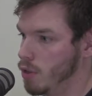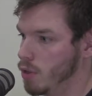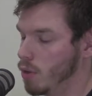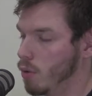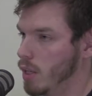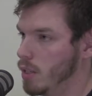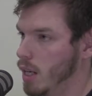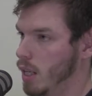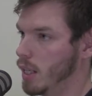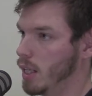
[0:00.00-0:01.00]

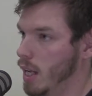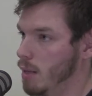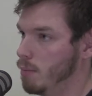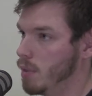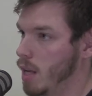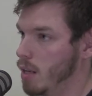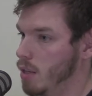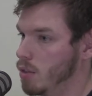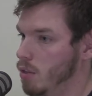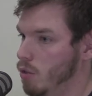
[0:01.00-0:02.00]
storytelling game that
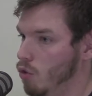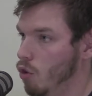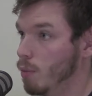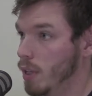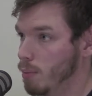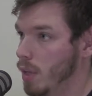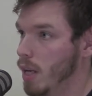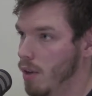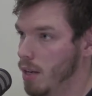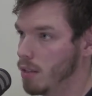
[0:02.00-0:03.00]
is normally
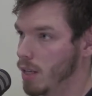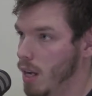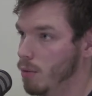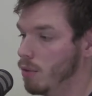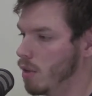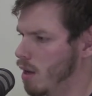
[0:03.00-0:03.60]
played around a table.